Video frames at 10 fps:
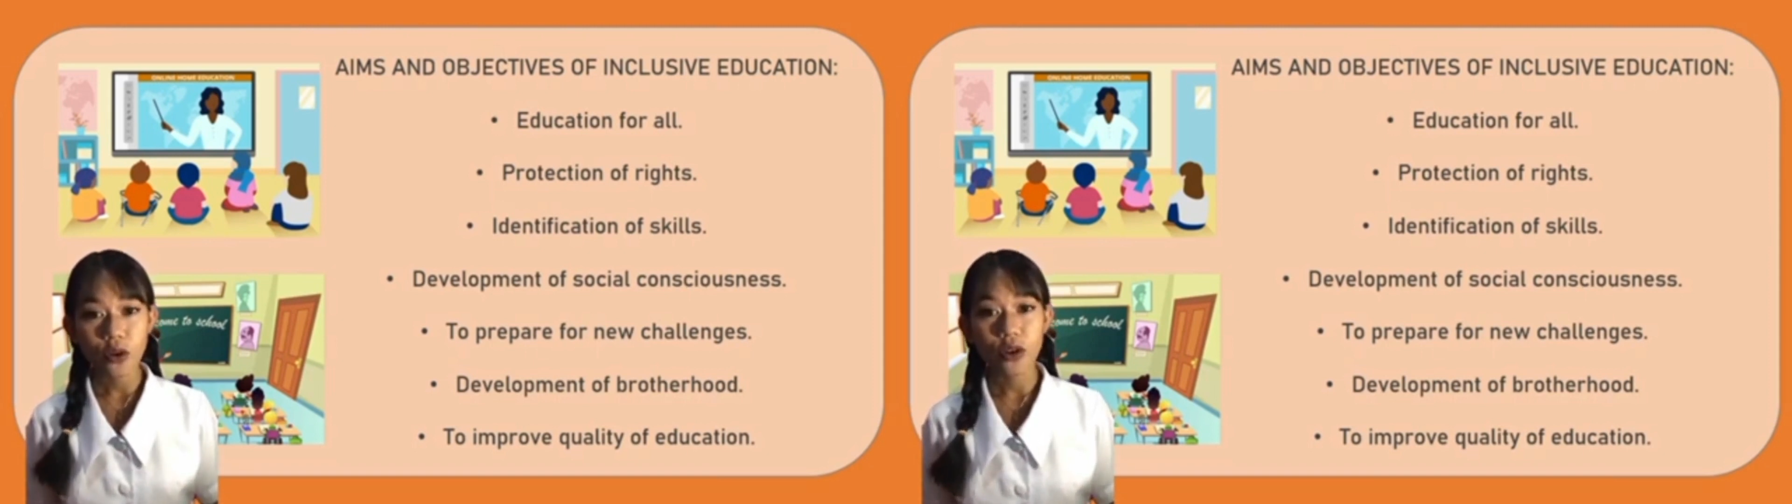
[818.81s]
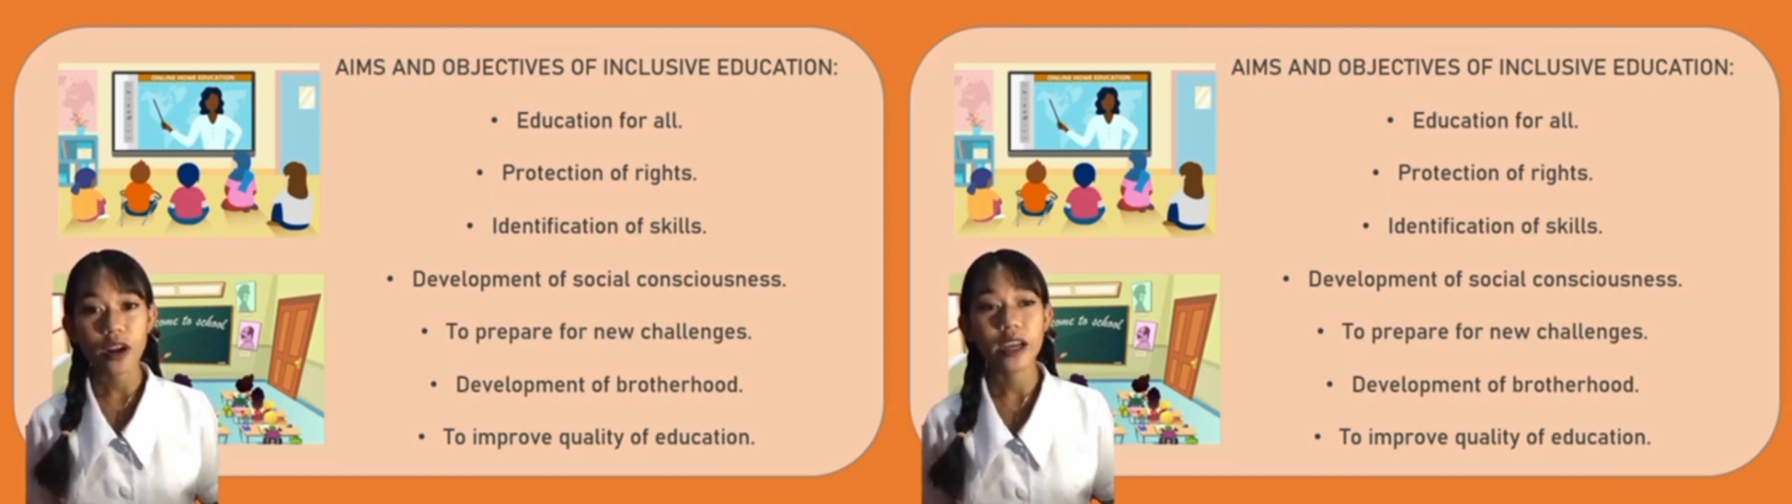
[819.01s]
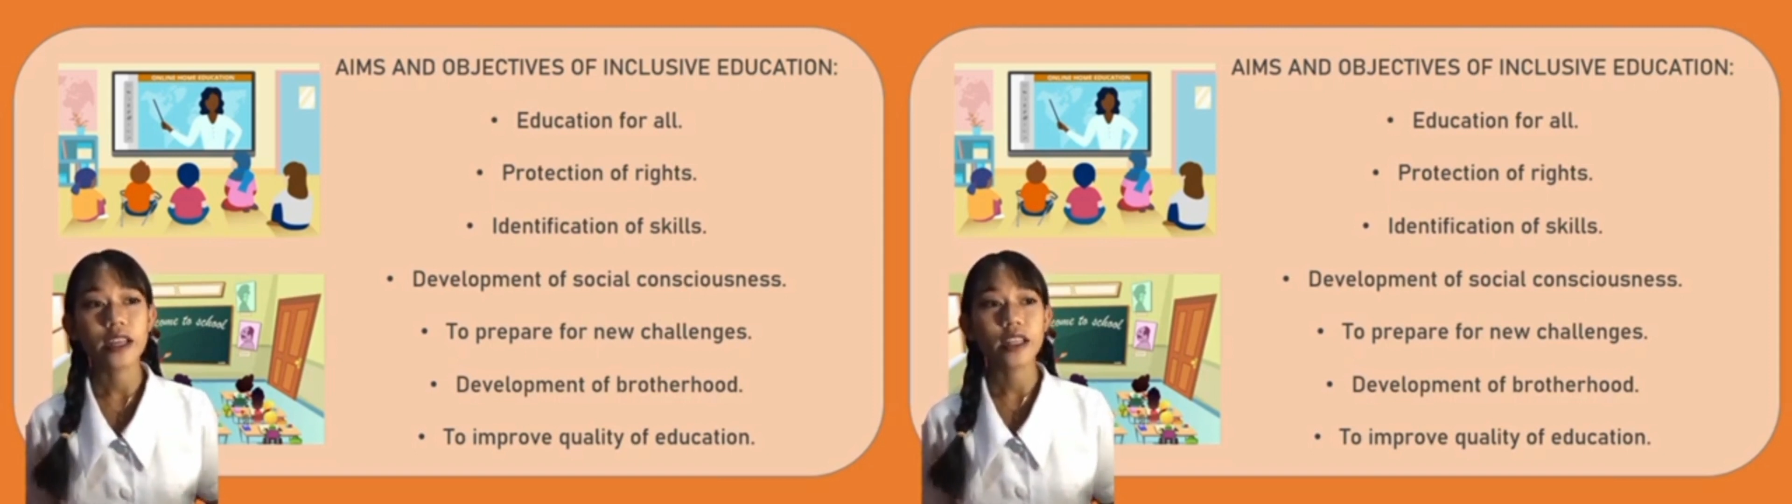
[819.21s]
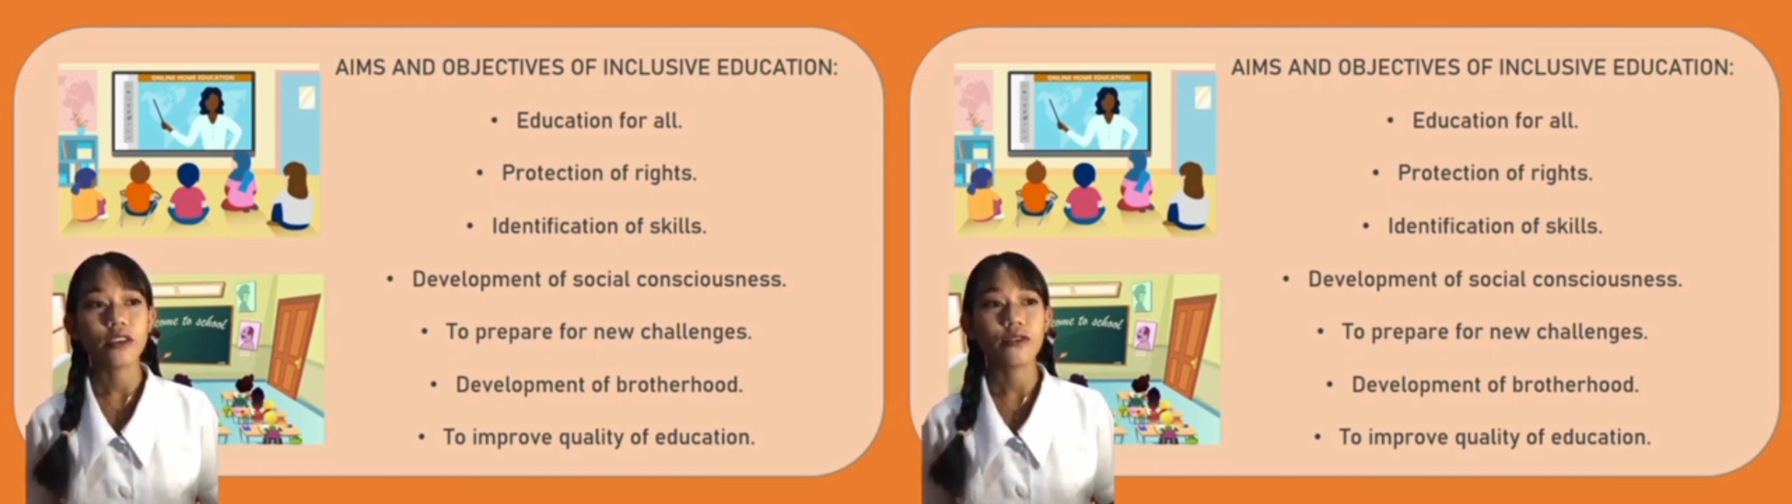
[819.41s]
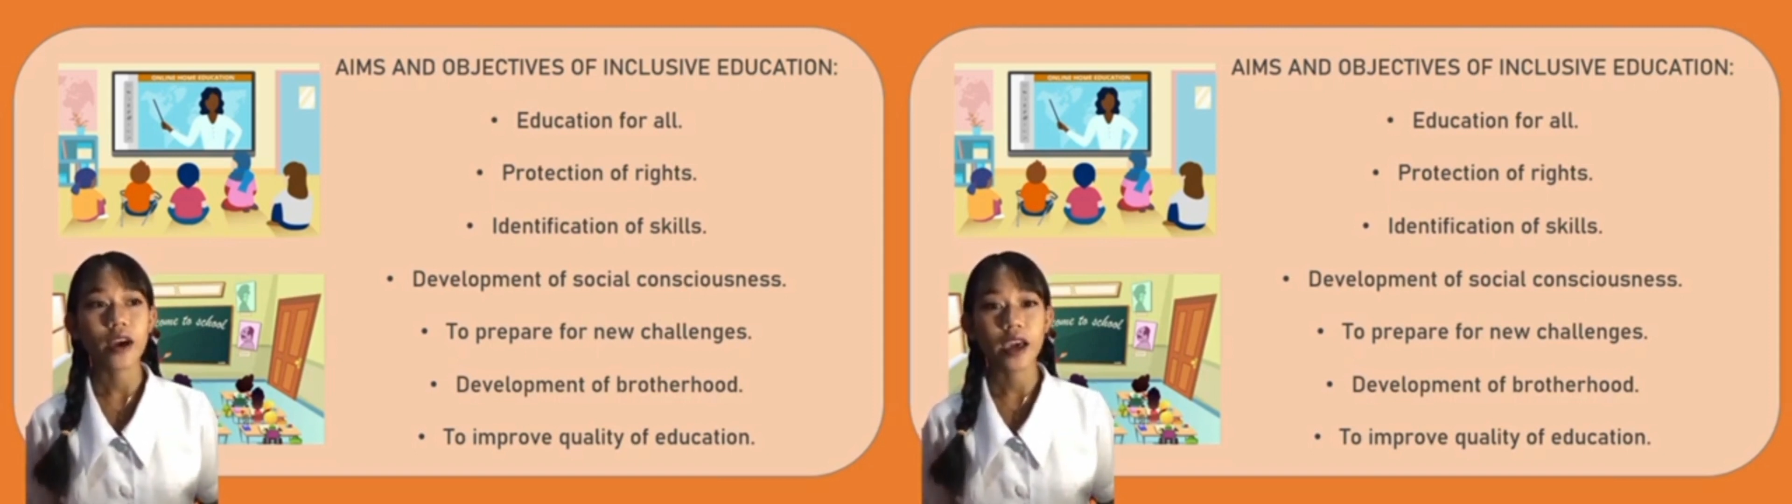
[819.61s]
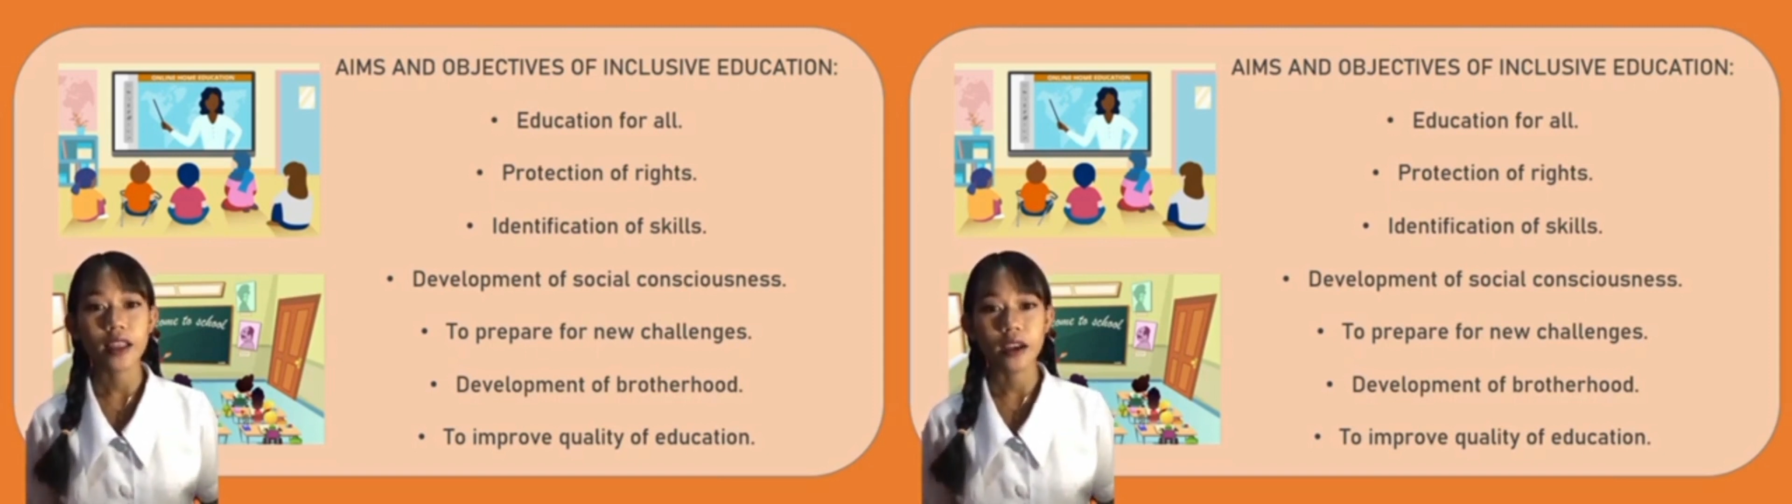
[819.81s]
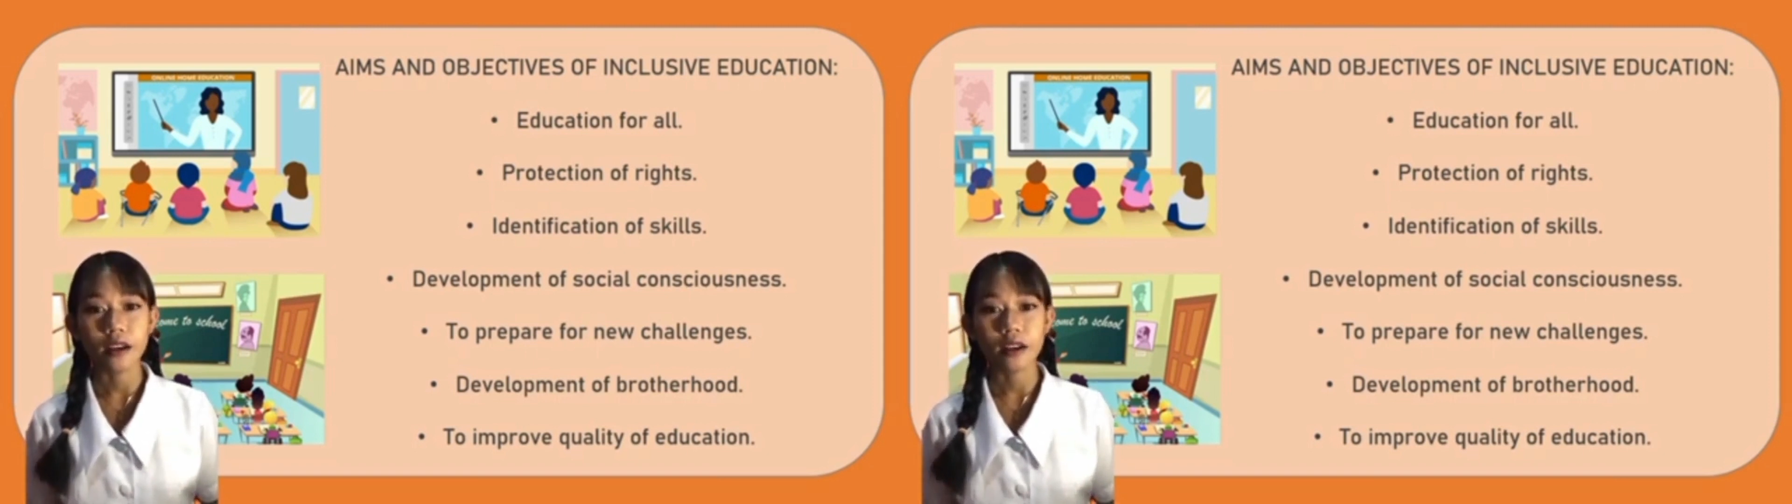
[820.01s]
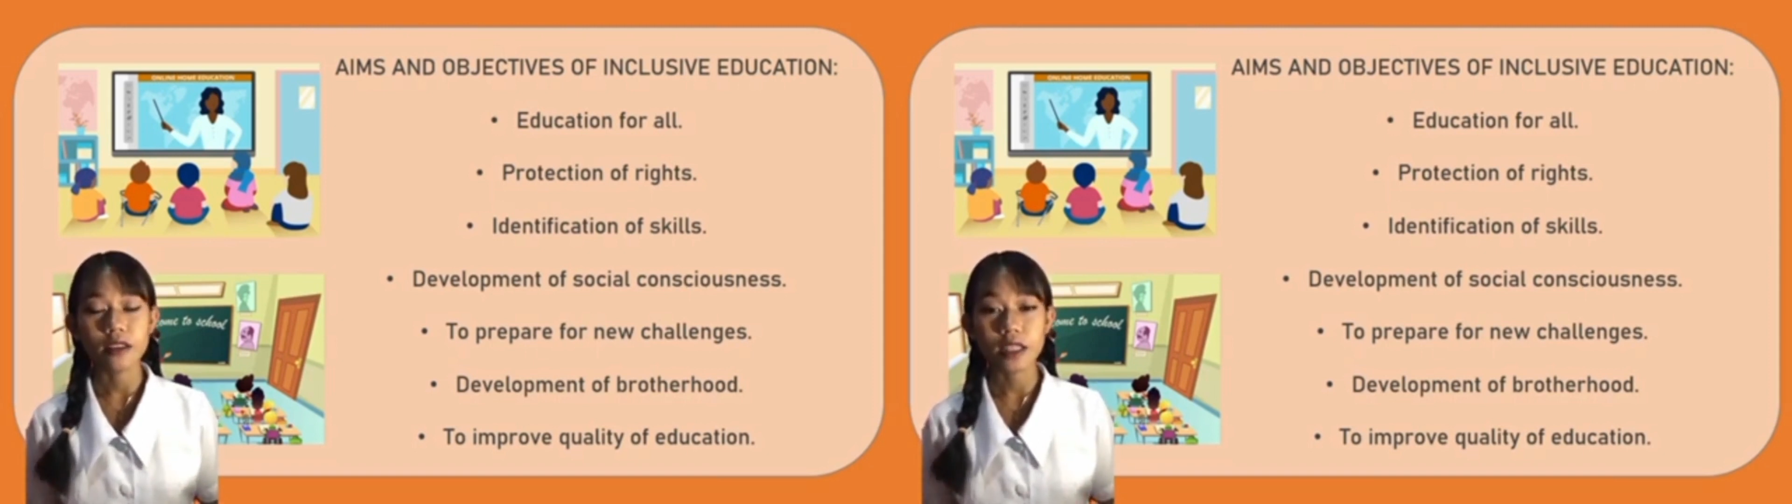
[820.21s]
or identify
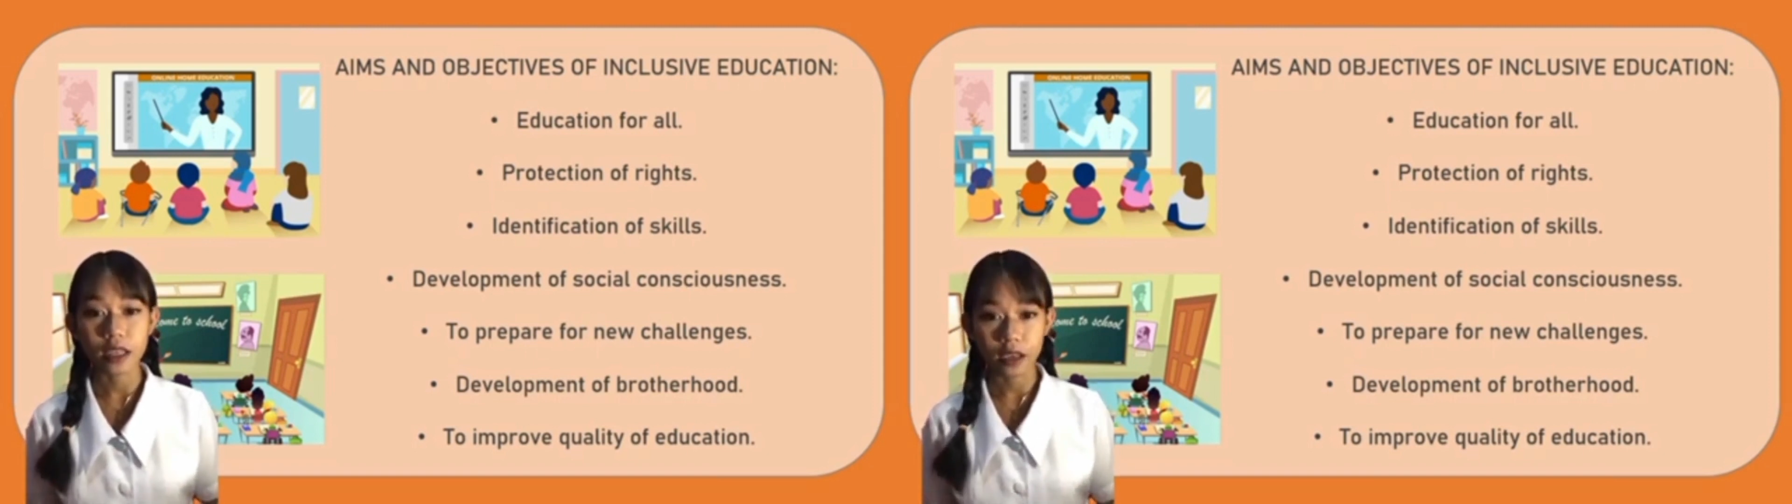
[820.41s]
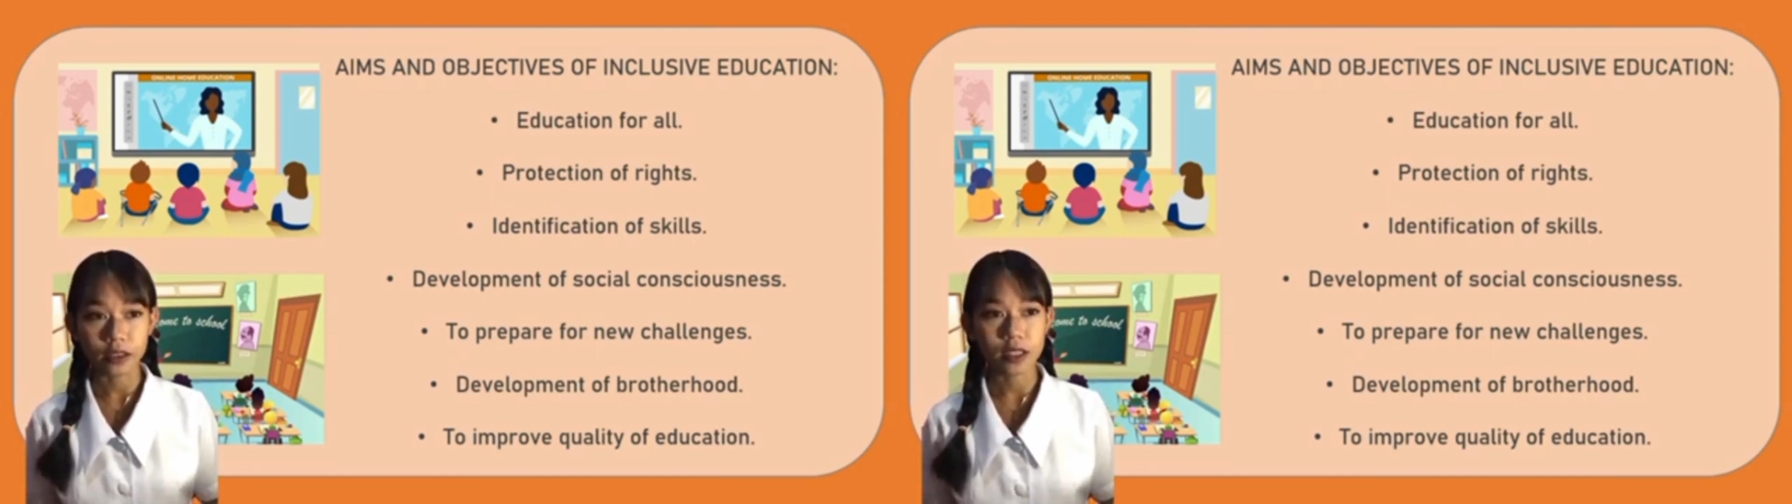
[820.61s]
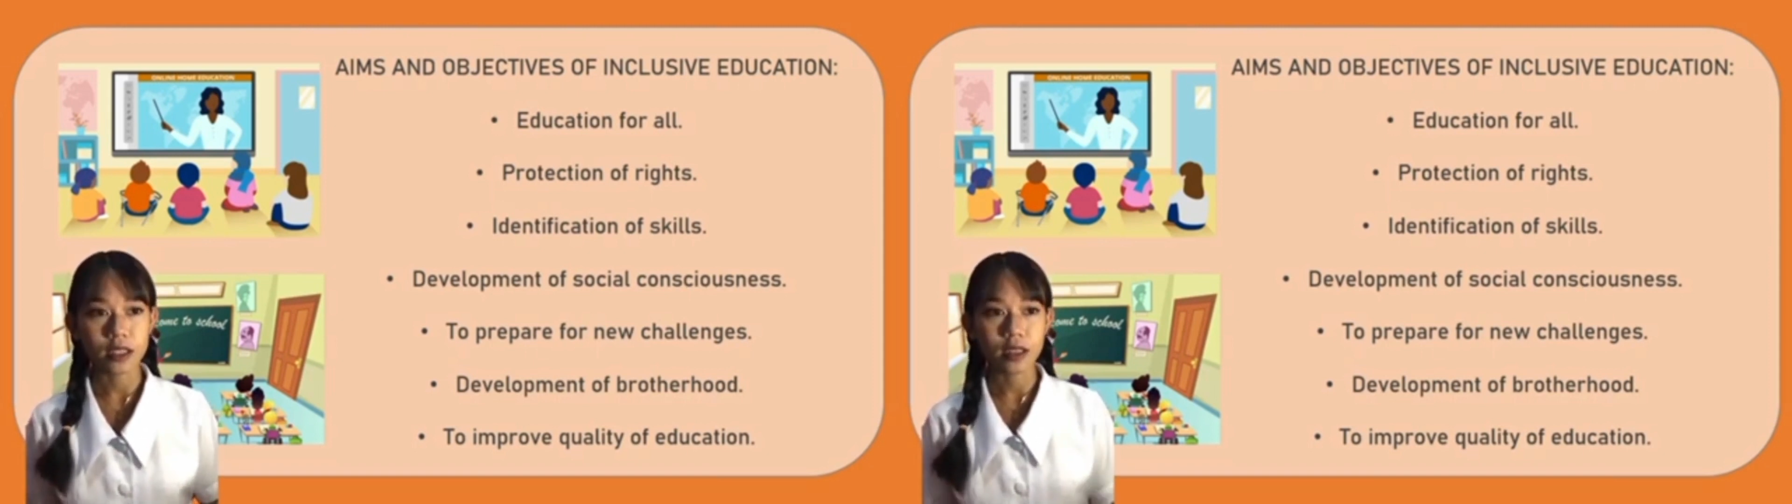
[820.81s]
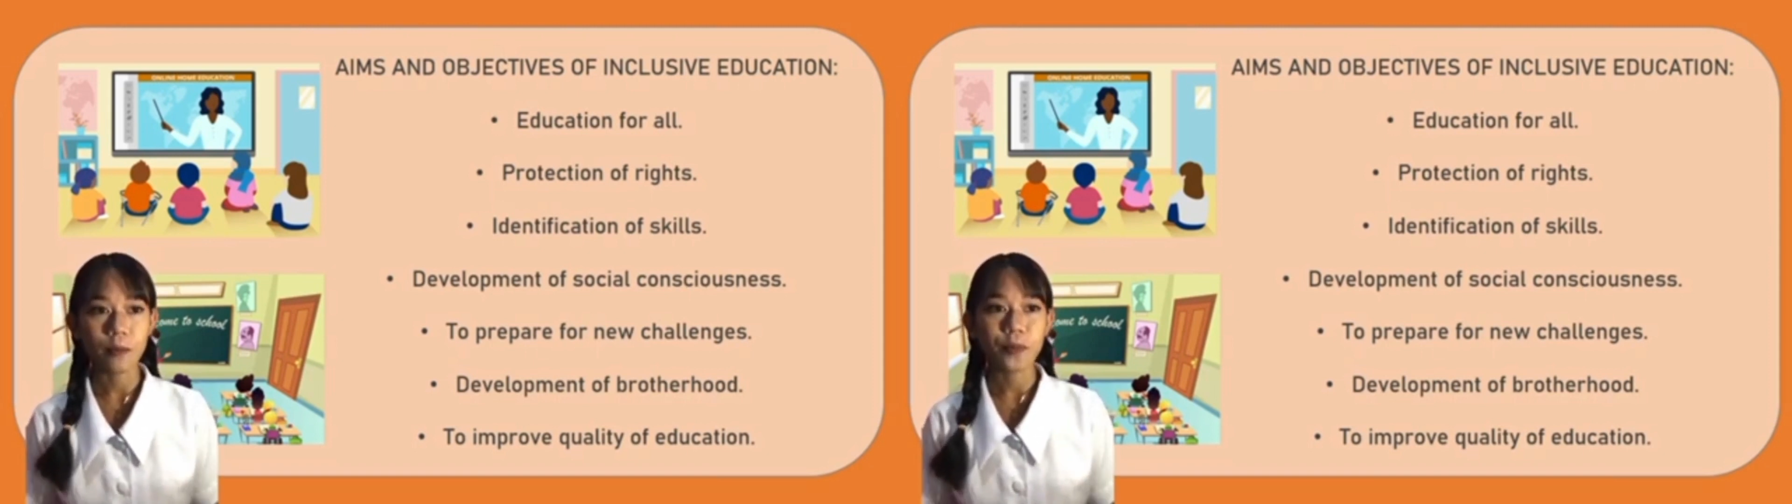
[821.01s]
their skills.